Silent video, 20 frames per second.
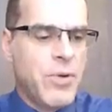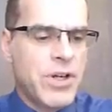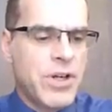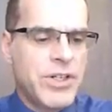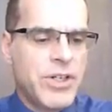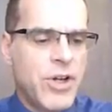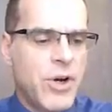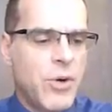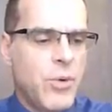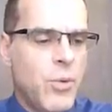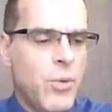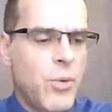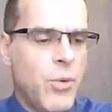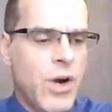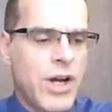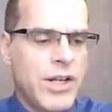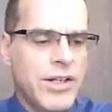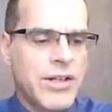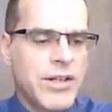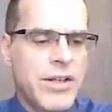We want to know
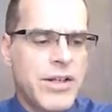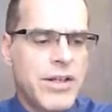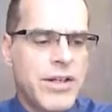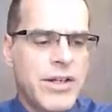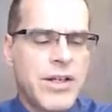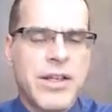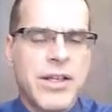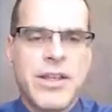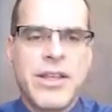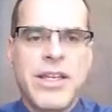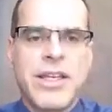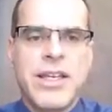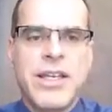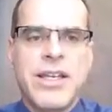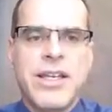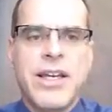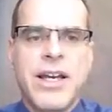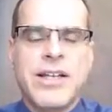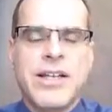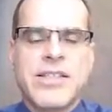what
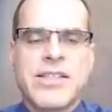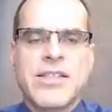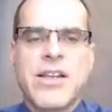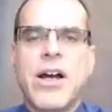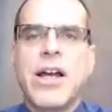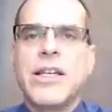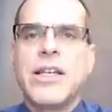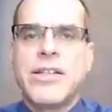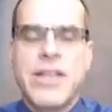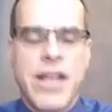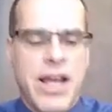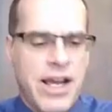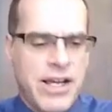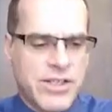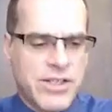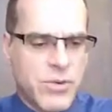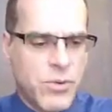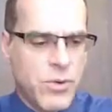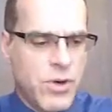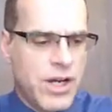the assigned
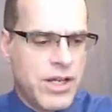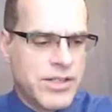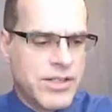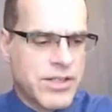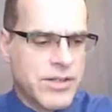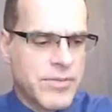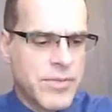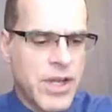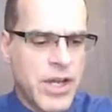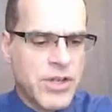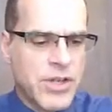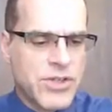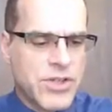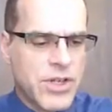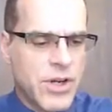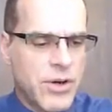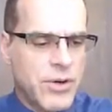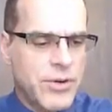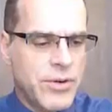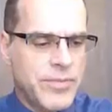task was.
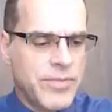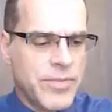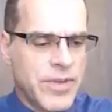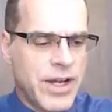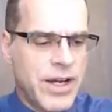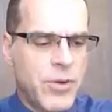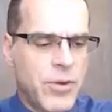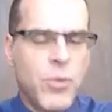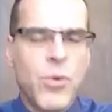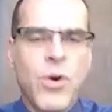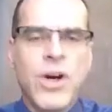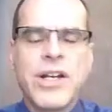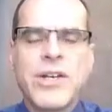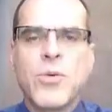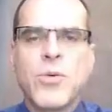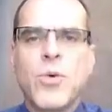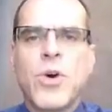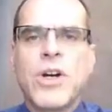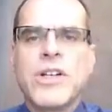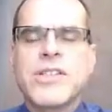So
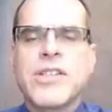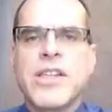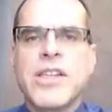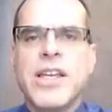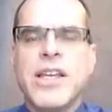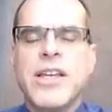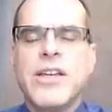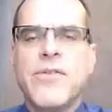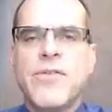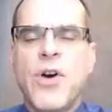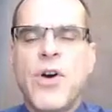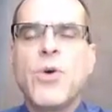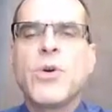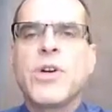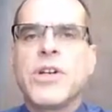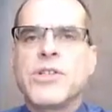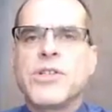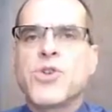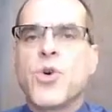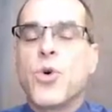what was the
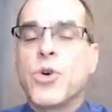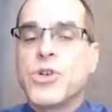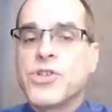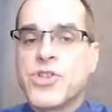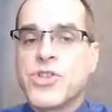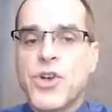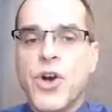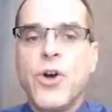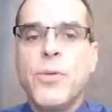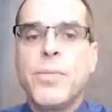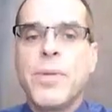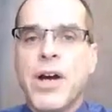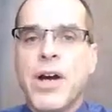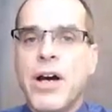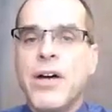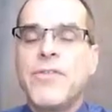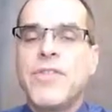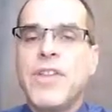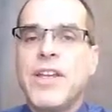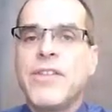focus or scope
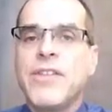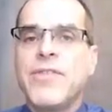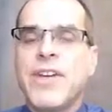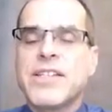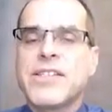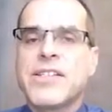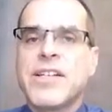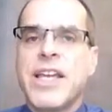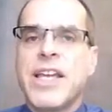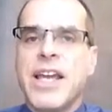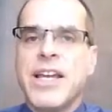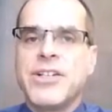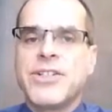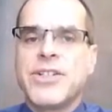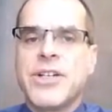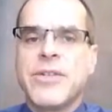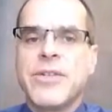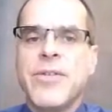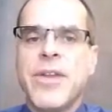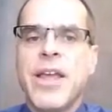of the
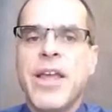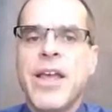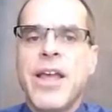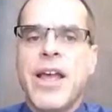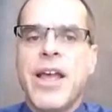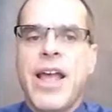investigation?